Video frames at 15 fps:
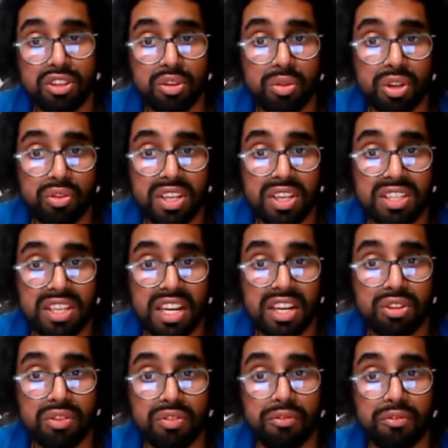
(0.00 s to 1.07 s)
you increase the
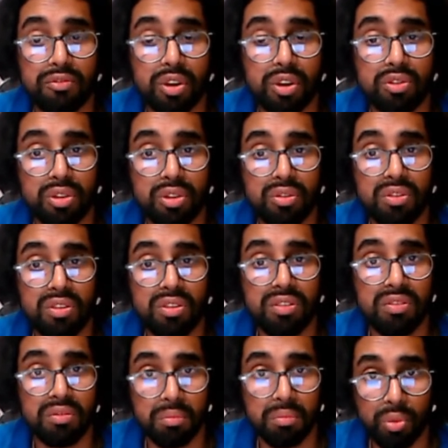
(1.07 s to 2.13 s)
energy of the
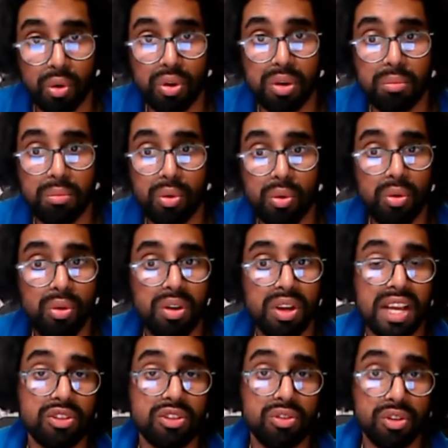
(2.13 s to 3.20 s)
photon more and more,
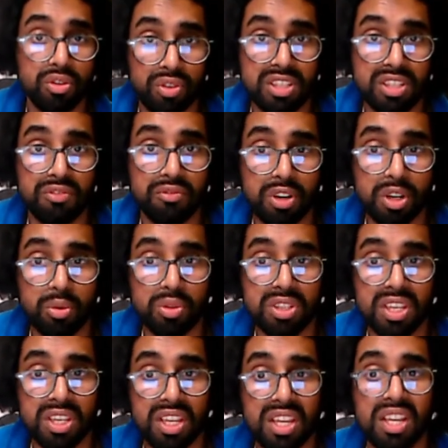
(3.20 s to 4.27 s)
as you increase the
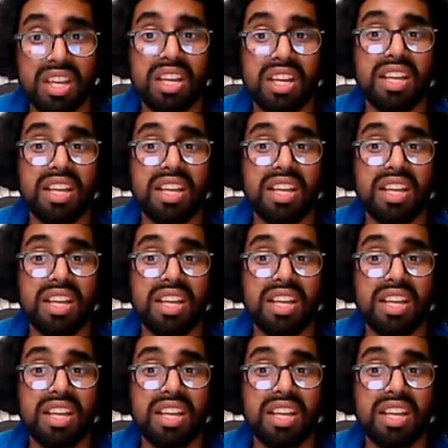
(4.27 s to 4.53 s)
frequency,